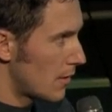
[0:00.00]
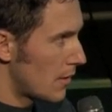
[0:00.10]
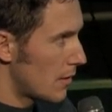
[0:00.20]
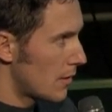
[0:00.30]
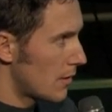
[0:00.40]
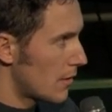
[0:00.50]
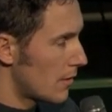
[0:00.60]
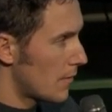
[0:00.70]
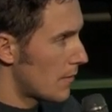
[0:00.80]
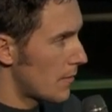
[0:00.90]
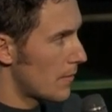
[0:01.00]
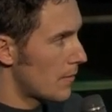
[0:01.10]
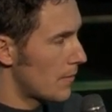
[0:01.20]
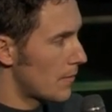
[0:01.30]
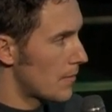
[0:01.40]

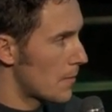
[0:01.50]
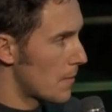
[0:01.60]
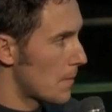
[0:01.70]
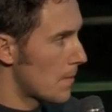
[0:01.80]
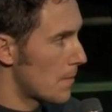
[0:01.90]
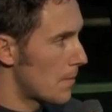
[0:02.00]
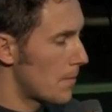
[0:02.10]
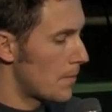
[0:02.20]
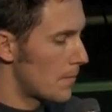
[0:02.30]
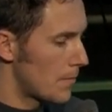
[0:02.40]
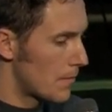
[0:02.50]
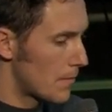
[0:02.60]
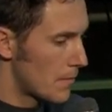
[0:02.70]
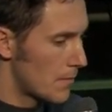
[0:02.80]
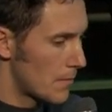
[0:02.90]

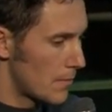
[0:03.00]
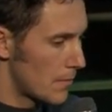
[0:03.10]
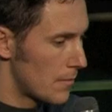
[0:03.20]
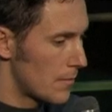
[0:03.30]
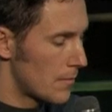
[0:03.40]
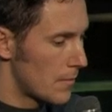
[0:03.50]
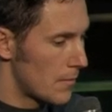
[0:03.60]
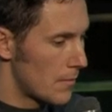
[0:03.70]
(silent)